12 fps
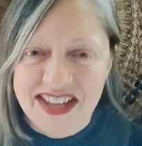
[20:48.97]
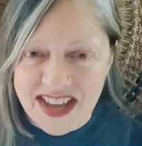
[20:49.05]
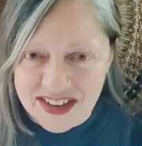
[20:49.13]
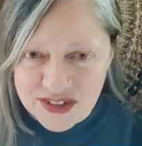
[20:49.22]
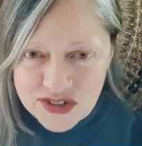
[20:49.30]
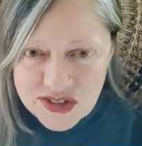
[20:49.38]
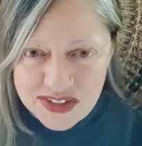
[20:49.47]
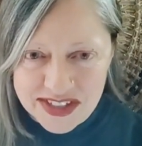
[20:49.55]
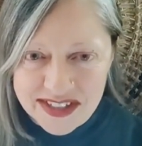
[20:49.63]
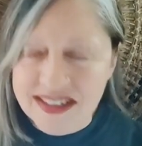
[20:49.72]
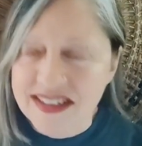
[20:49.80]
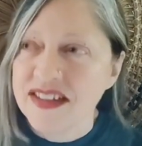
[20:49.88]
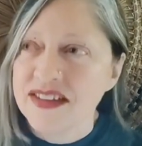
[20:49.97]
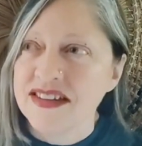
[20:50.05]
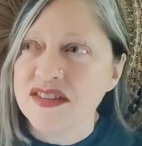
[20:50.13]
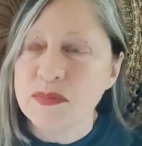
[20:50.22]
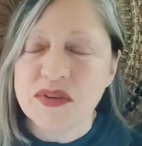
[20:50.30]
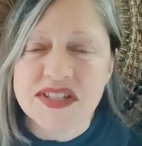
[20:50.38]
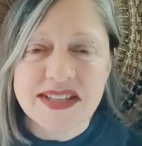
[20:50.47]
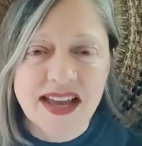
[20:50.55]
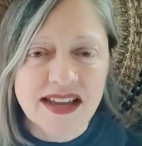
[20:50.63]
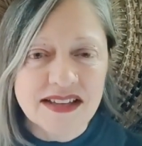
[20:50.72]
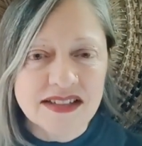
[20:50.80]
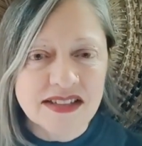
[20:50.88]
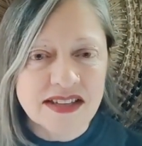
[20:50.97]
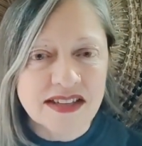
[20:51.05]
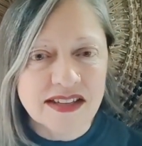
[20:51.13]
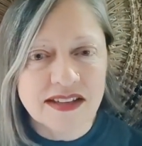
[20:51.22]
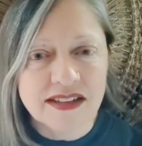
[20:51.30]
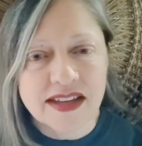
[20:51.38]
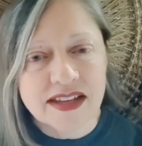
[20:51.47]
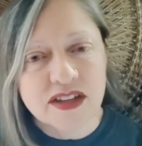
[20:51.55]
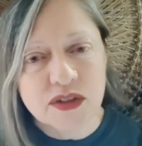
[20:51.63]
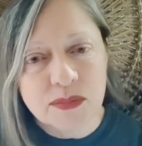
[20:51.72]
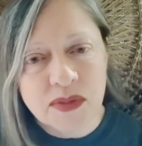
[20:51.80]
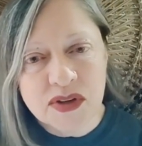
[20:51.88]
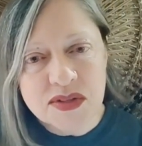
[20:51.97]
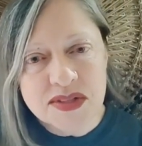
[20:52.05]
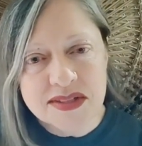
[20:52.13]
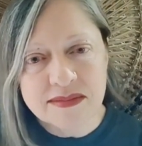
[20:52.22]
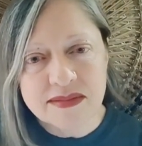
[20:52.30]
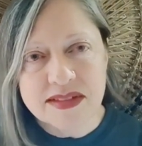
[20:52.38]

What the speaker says: energy that's protecting like your most